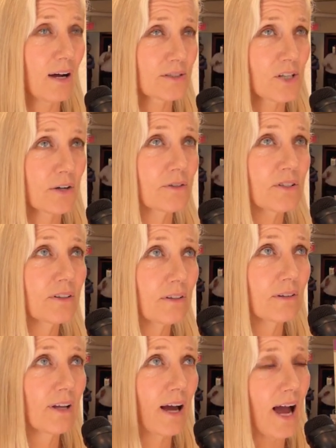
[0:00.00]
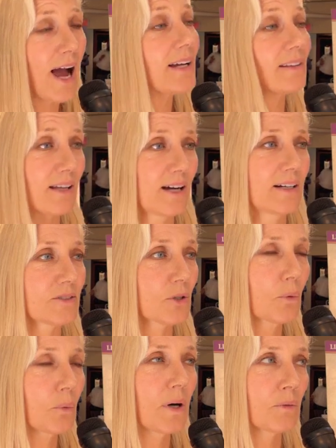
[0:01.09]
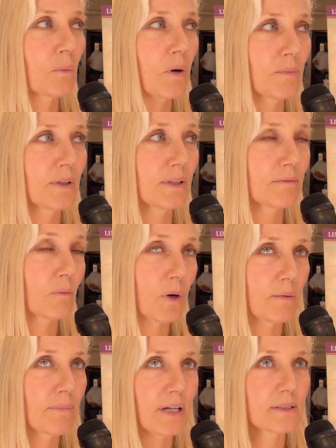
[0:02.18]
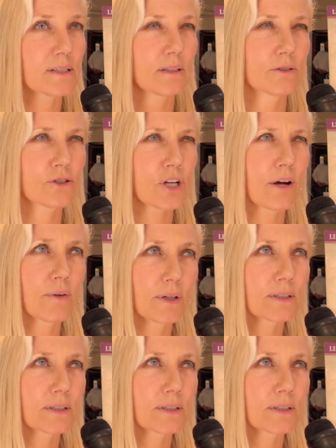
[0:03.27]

So add that to a one person show,